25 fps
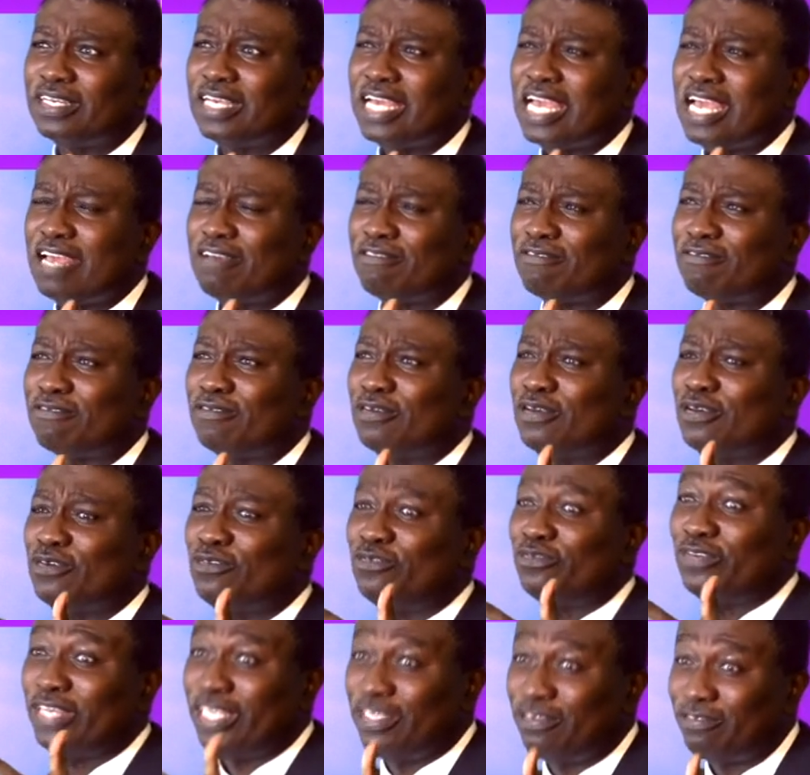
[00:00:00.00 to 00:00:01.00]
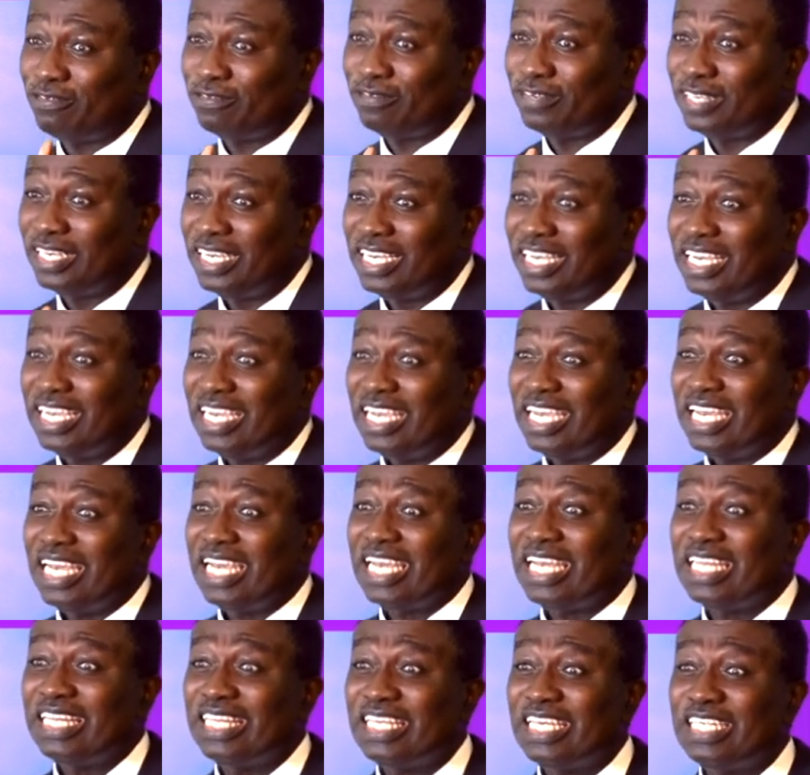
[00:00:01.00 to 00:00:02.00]
F faith.
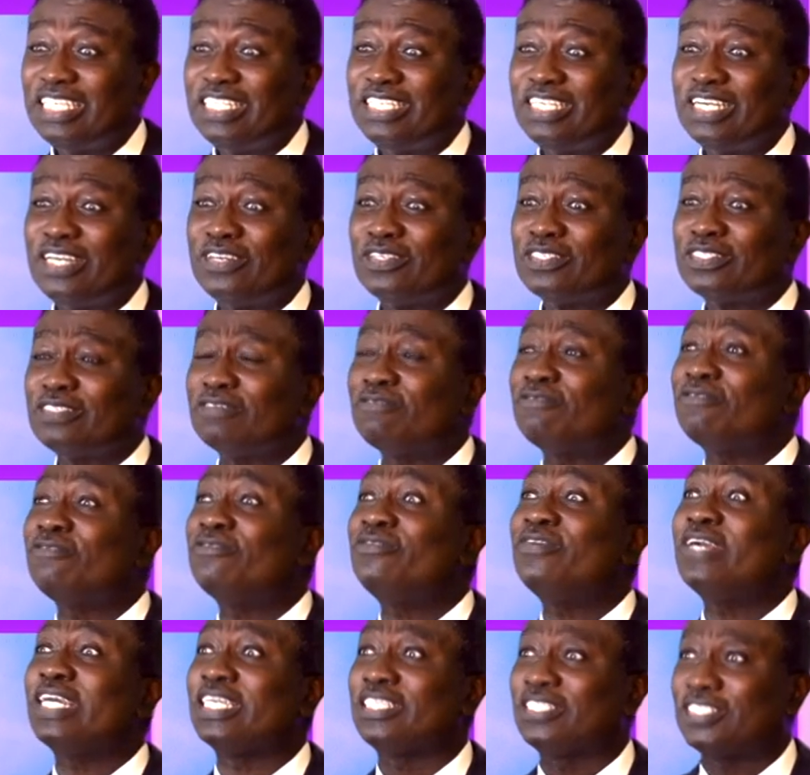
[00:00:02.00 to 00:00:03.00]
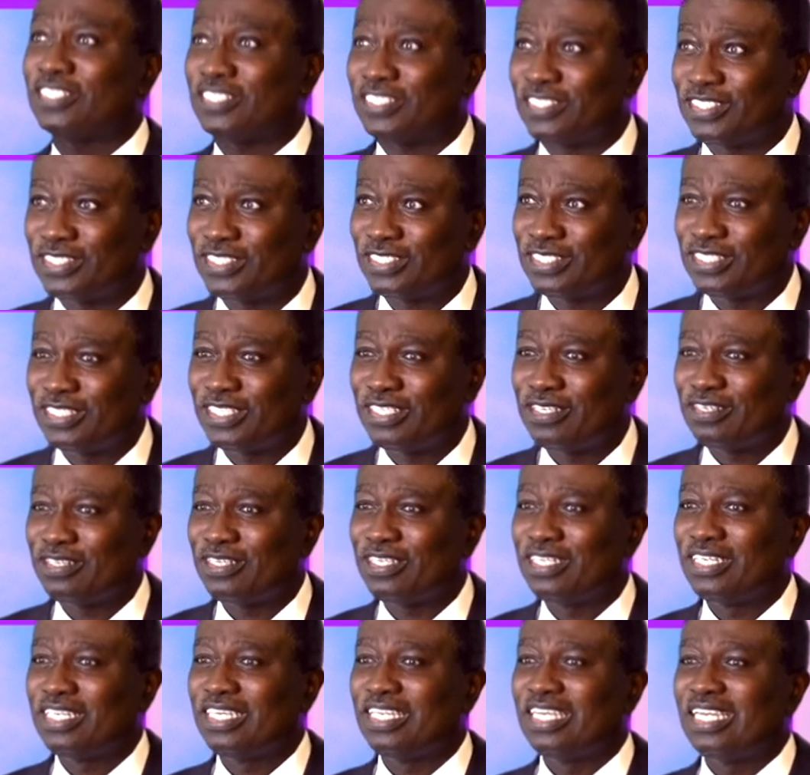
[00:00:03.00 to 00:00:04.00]
And then there is the fresh,
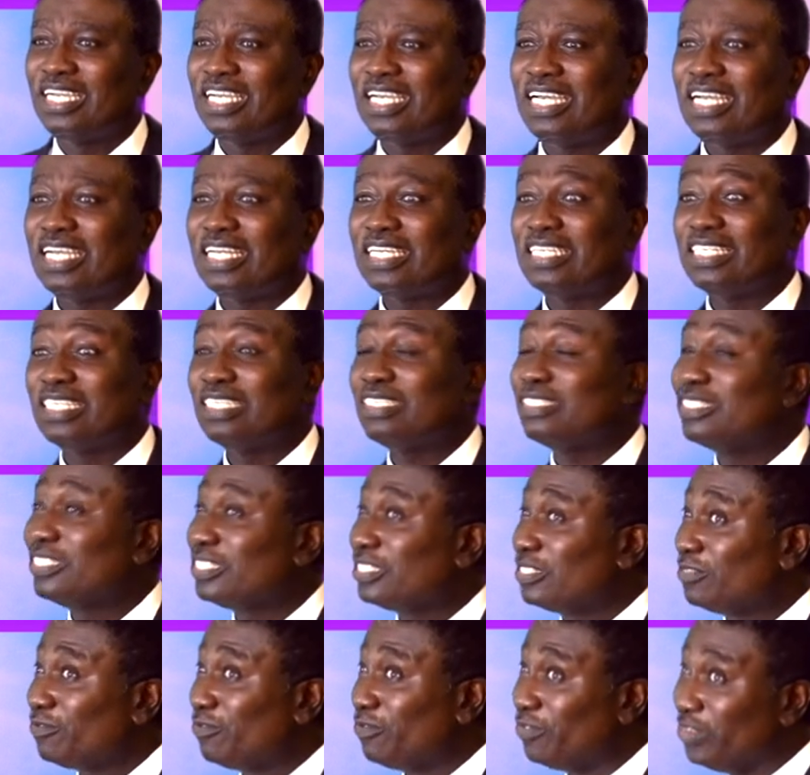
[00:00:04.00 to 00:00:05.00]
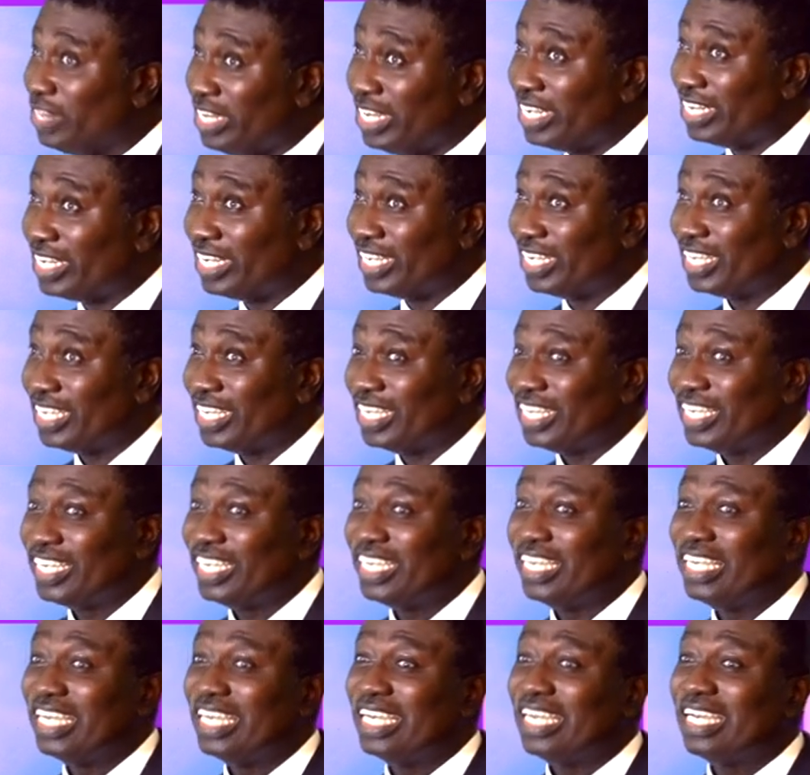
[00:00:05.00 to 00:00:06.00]
and then it's free,
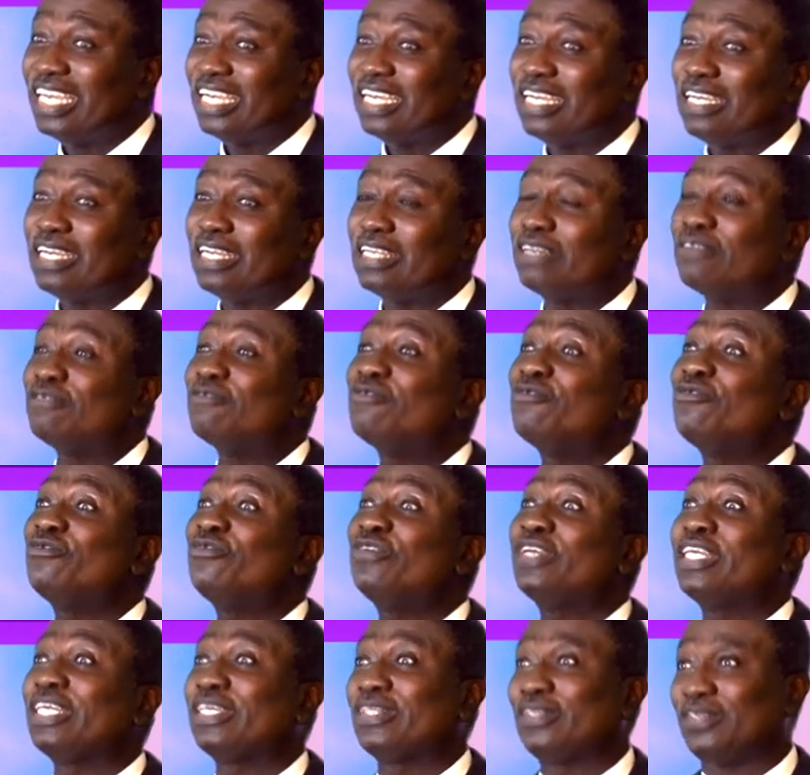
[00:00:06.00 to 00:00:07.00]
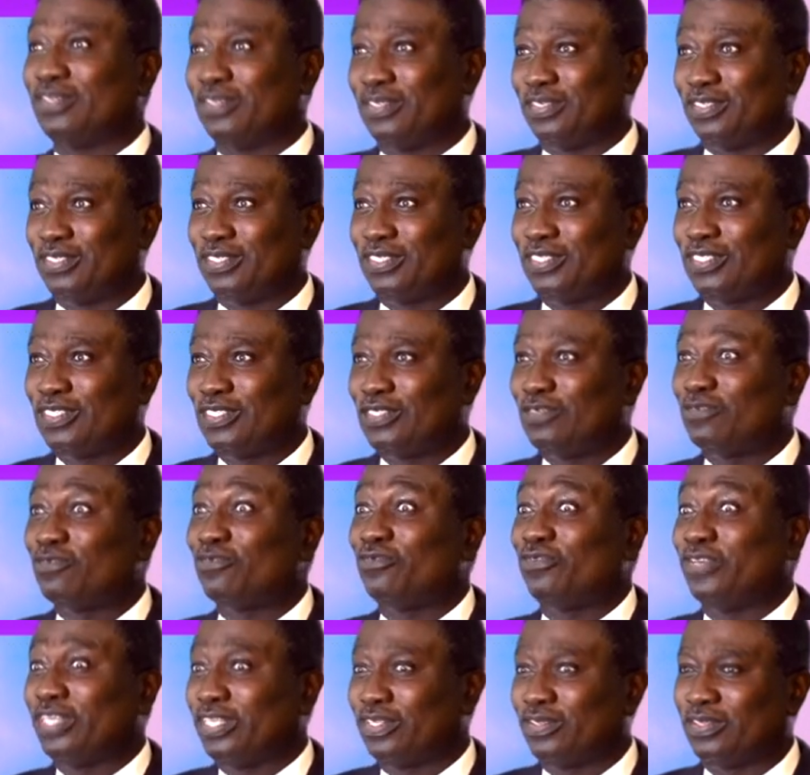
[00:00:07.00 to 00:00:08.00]
and fail, to
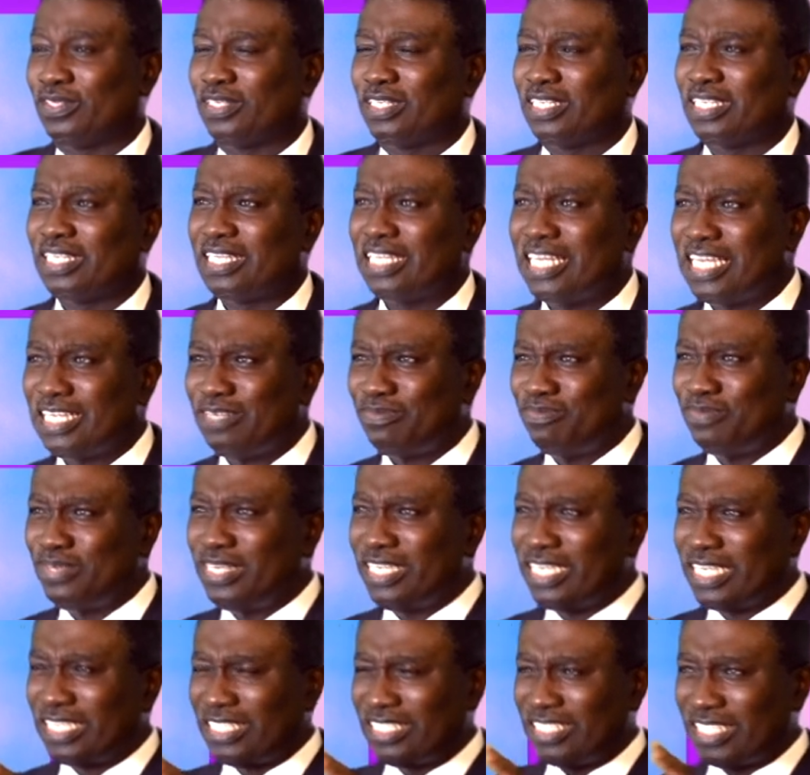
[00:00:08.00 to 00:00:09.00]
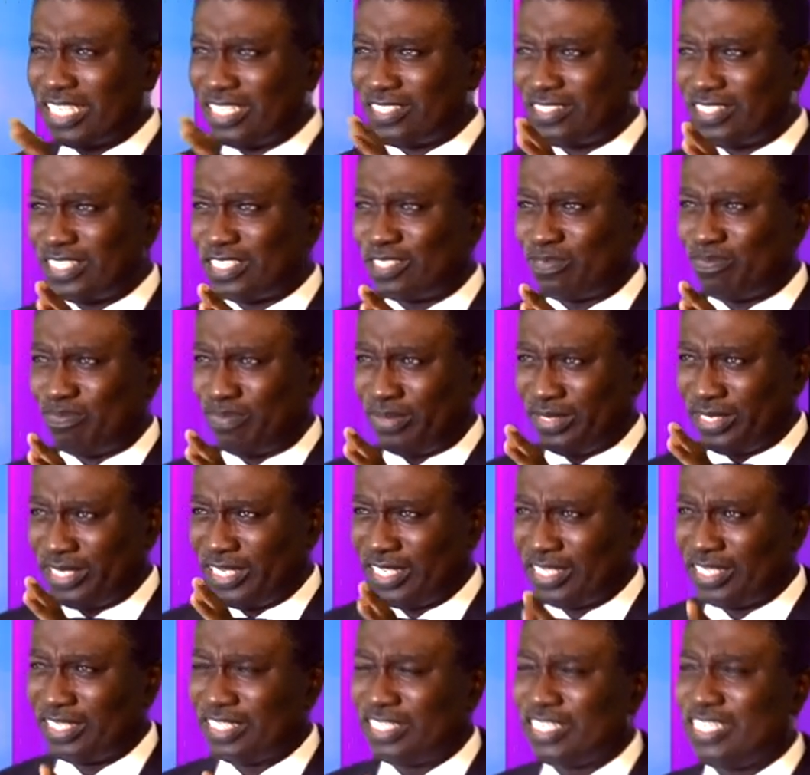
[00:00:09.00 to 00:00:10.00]
fail. Let me just
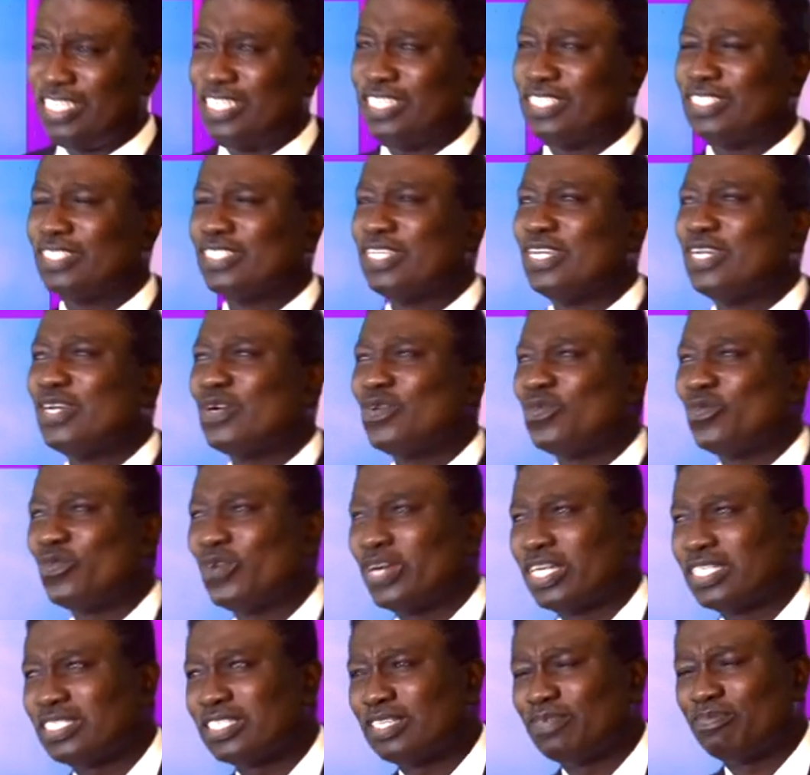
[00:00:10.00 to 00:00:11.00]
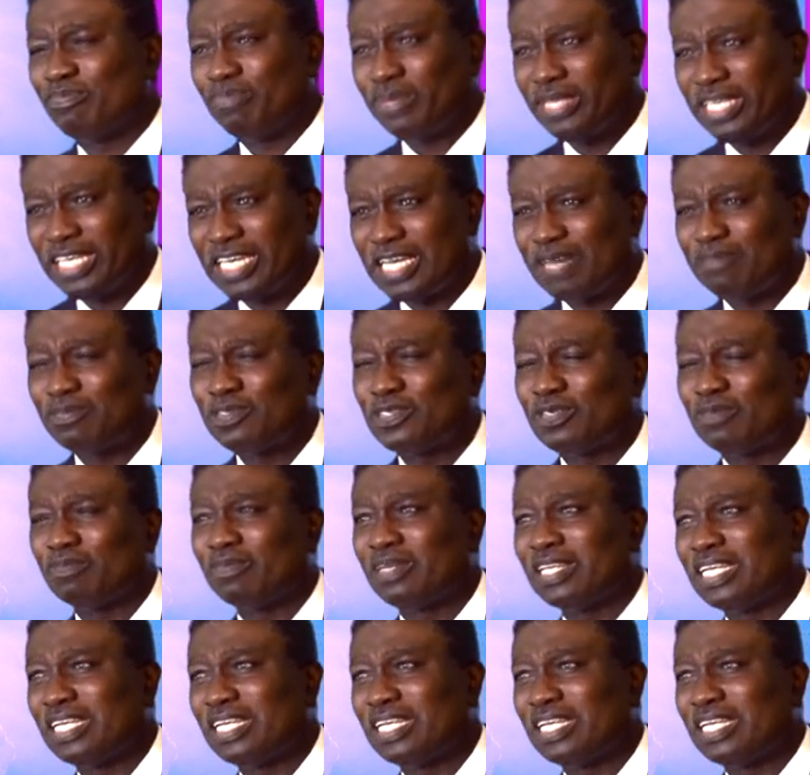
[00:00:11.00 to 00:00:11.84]
explain these words and pick up some